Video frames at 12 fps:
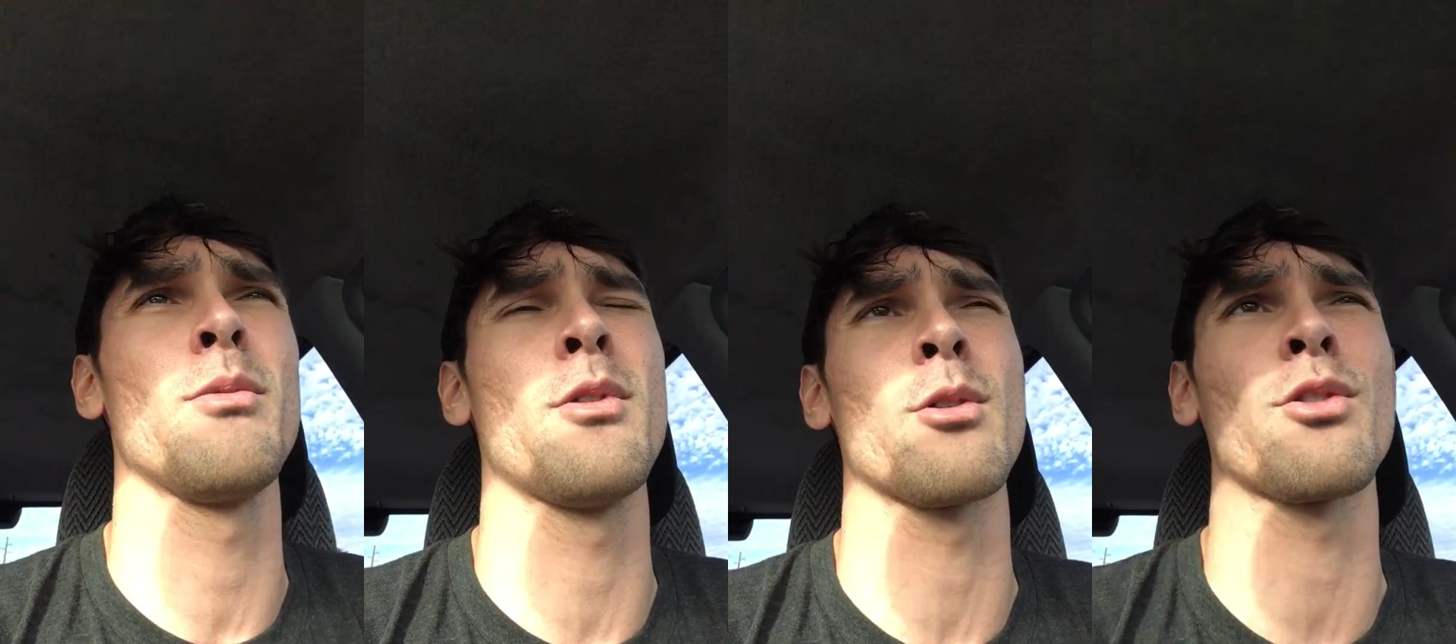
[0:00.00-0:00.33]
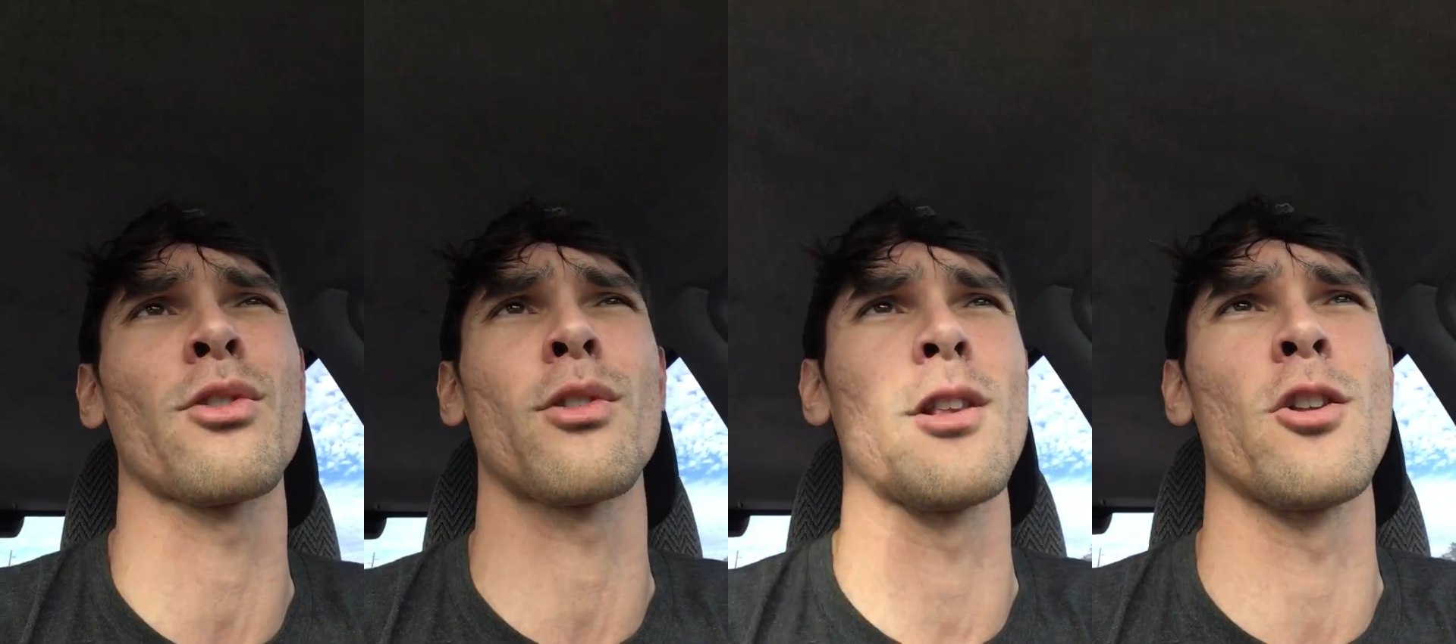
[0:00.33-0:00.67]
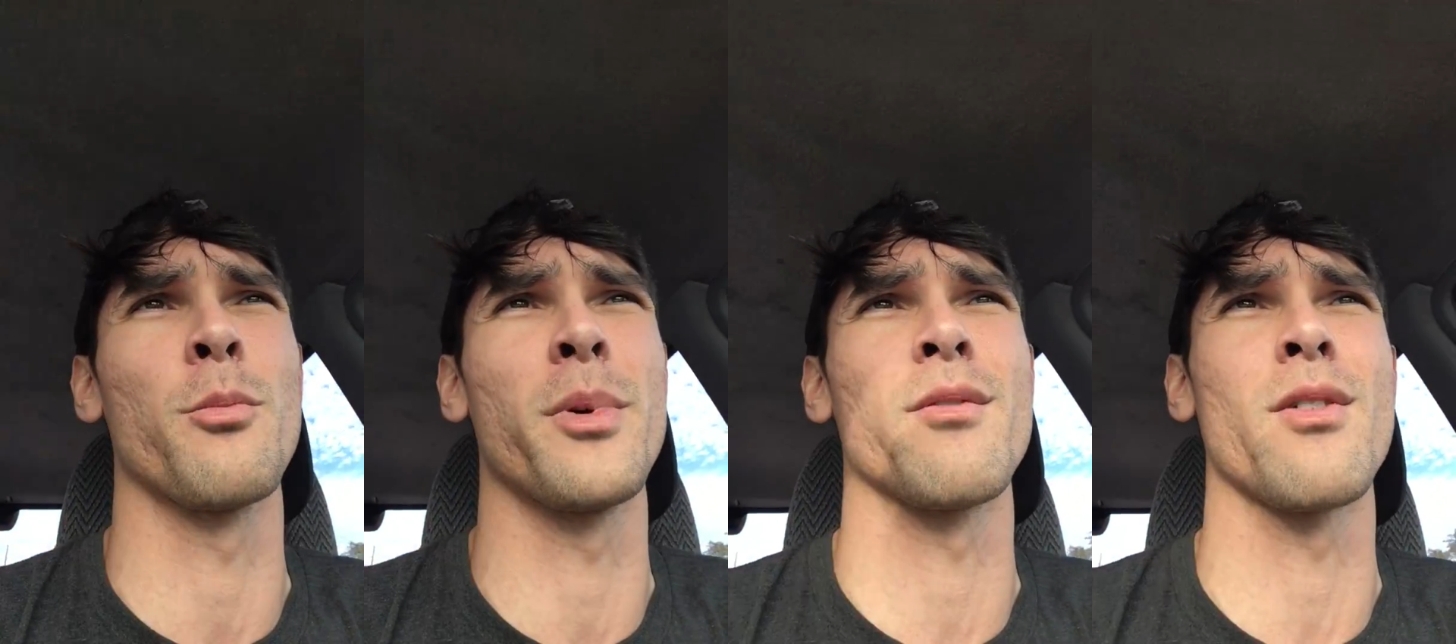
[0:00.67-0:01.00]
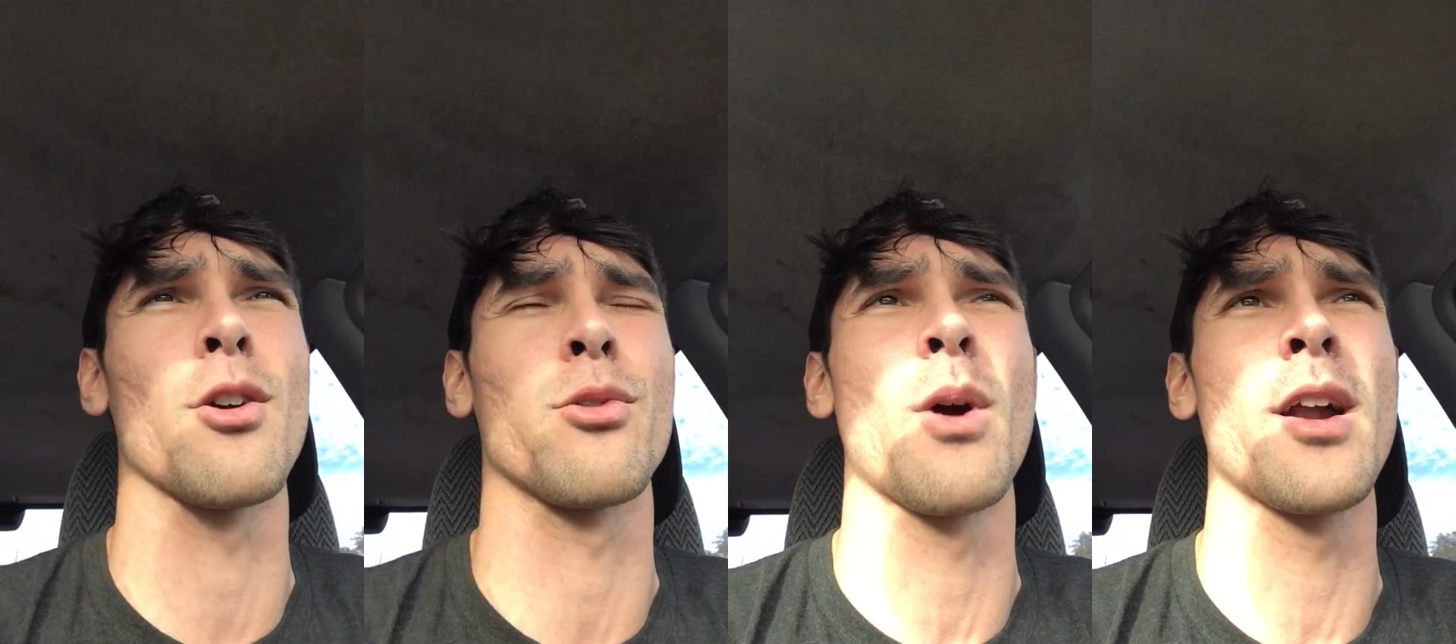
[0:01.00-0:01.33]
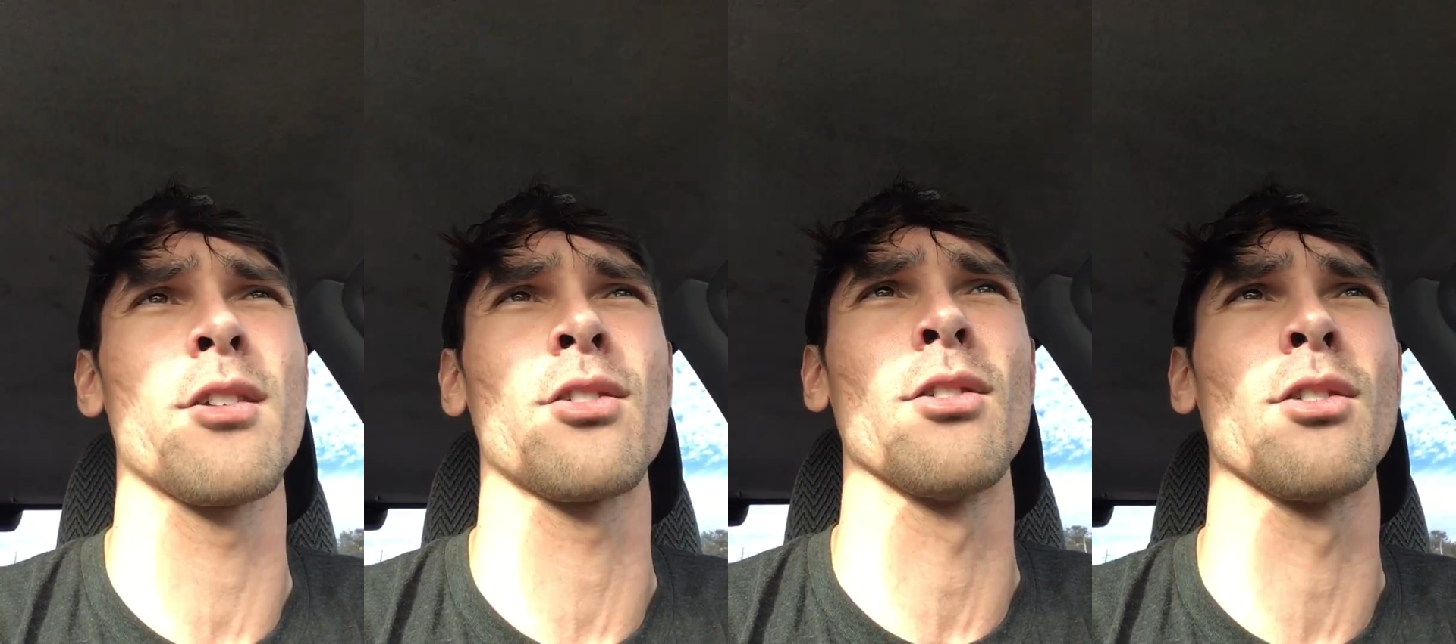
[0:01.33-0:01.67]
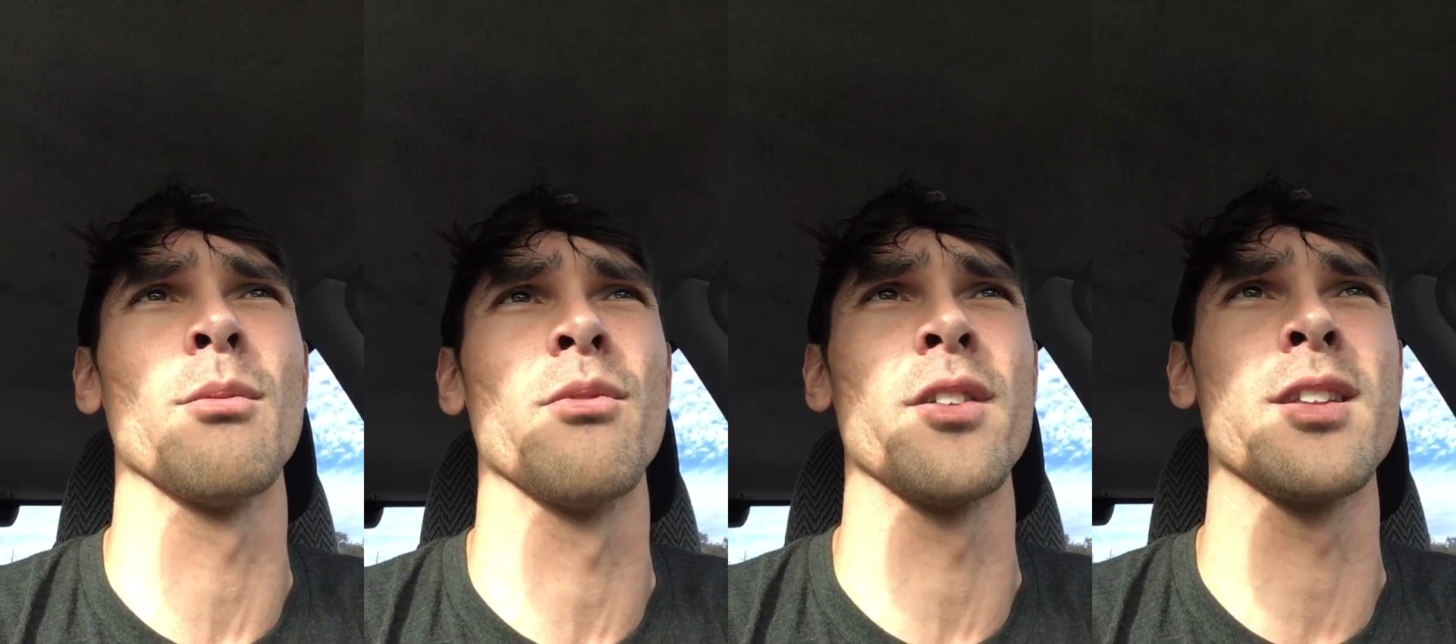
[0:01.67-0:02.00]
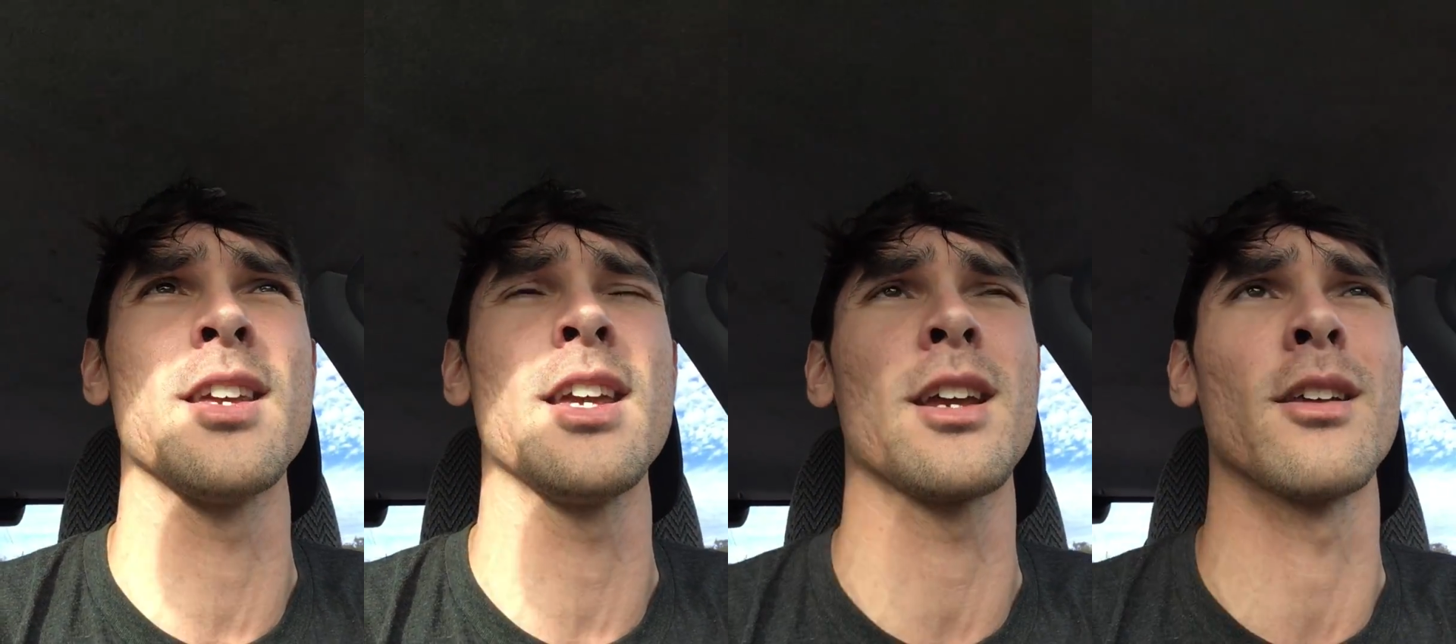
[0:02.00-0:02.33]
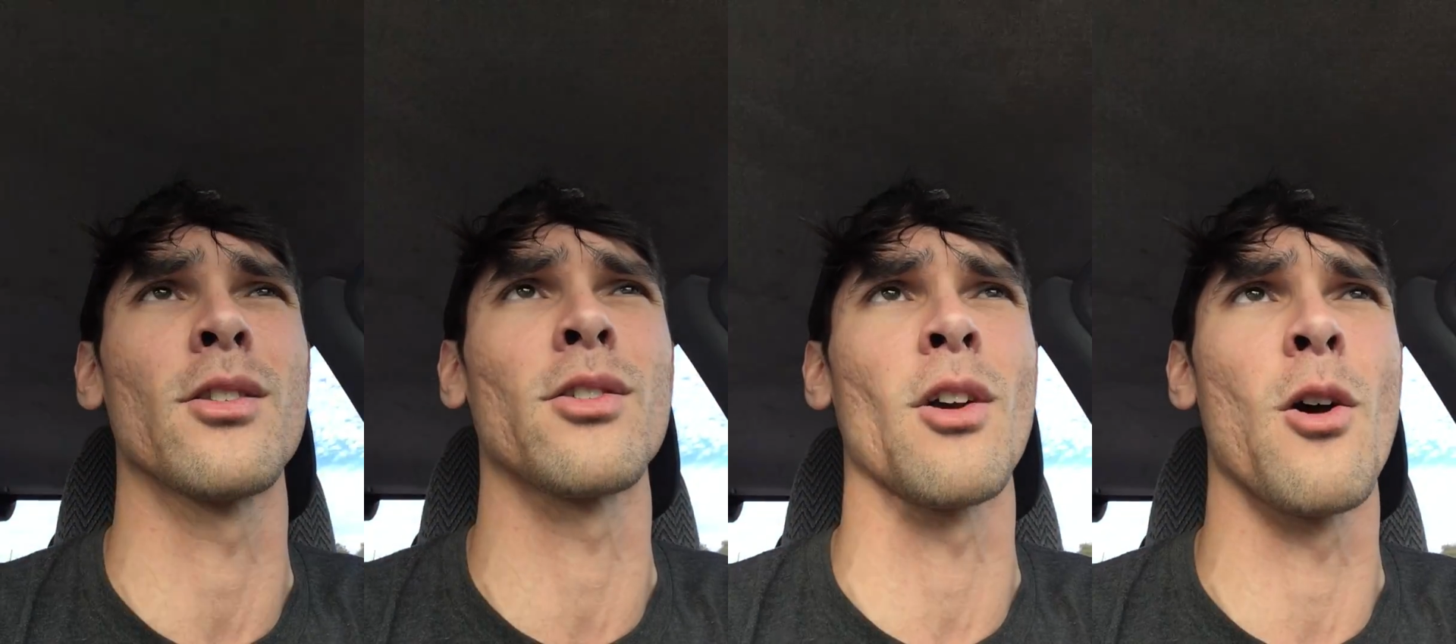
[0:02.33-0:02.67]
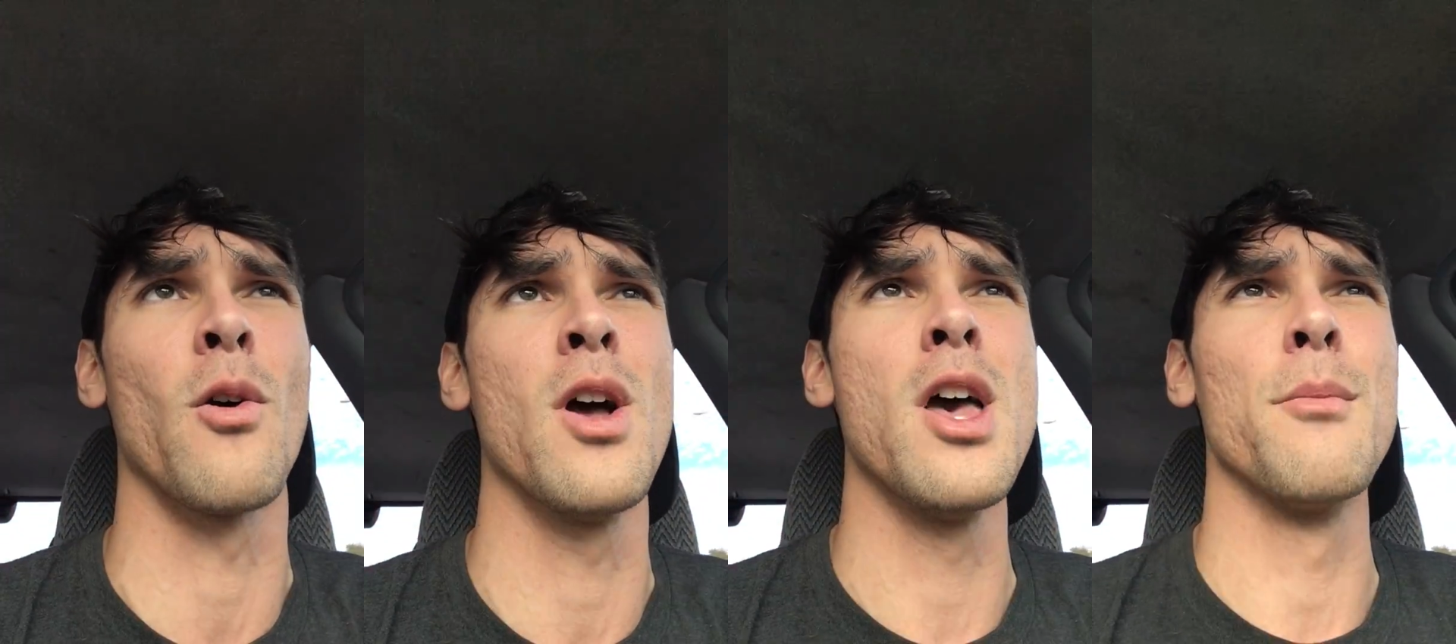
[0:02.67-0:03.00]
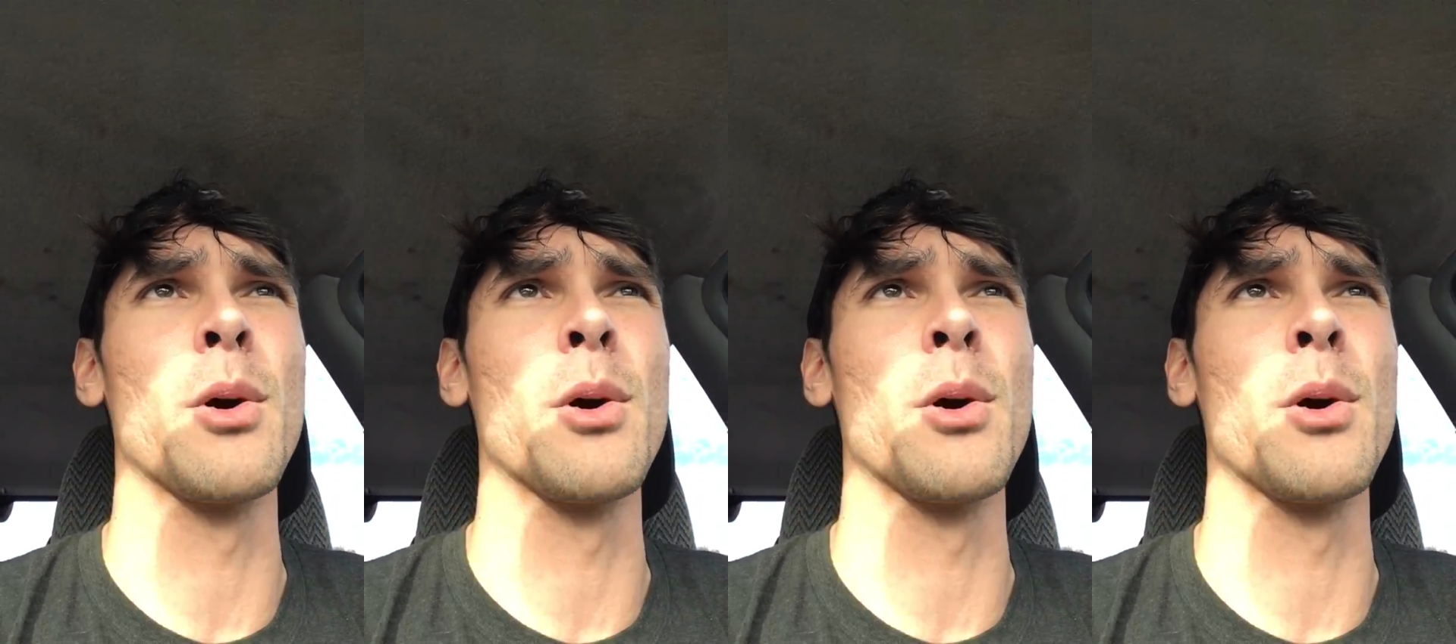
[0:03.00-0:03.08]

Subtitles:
there's just a little bit of arthritis and some fatigue, and so,